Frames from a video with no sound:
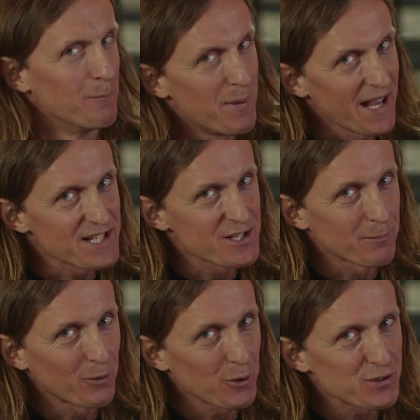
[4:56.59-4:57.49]
bass
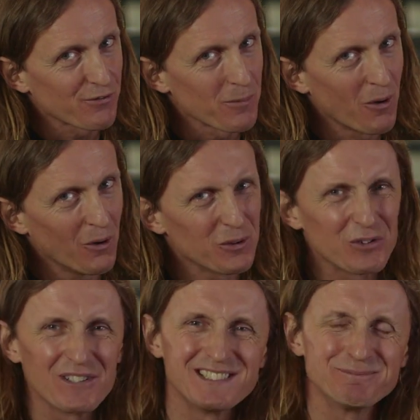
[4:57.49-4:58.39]
approach from
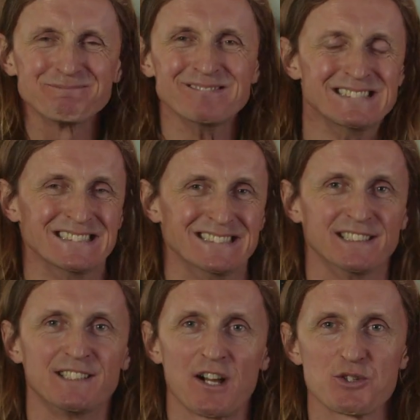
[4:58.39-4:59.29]
Hoglan.
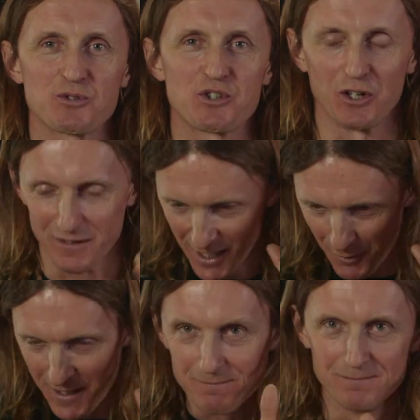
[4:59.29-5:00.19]
Not so sure.
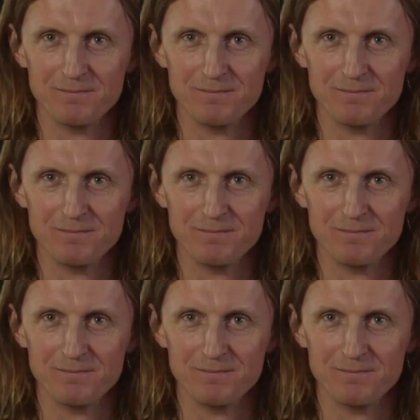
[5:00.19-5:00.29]
Anyway,